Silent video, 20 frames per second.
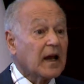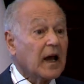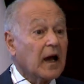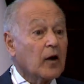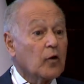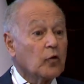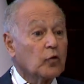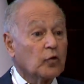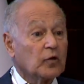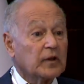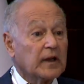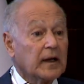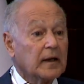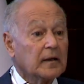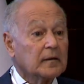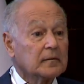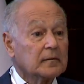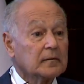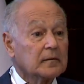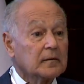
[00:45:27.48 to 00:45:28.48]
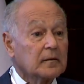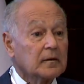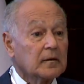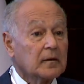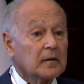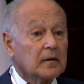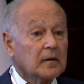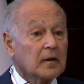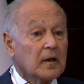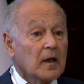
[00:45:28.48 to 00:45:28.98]
I'm
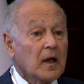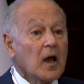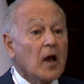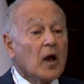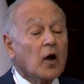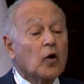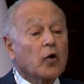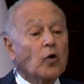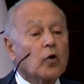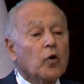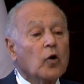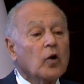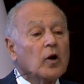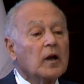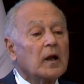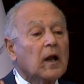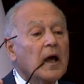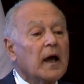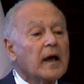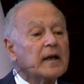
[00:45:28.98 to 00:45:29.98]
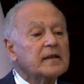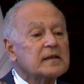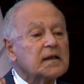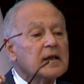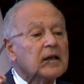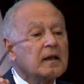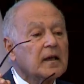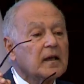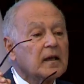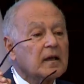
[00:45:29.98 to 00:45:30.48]
holding myself responsible for what I'm going to
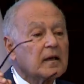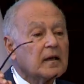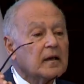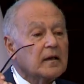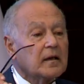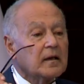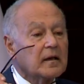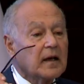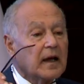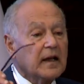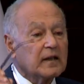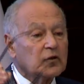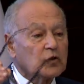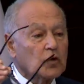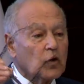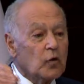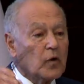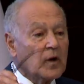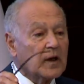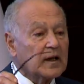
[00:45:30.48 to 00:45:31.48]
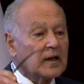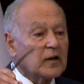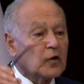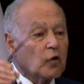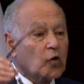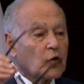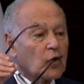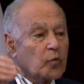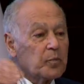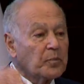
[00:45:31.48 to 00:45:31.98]
say. All
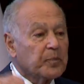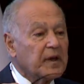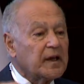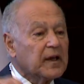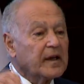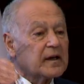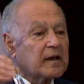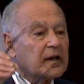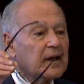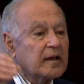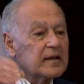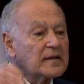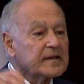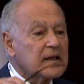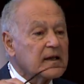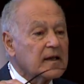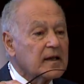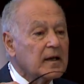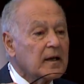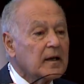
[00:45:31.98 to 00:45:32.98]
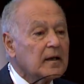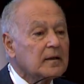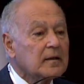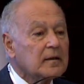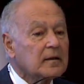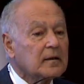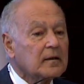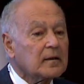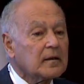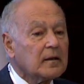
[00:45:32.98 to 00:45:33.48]
those countries, all those European
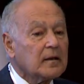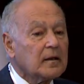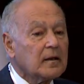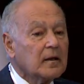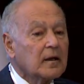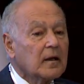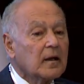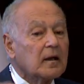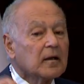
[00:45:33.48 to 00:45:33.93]
countries,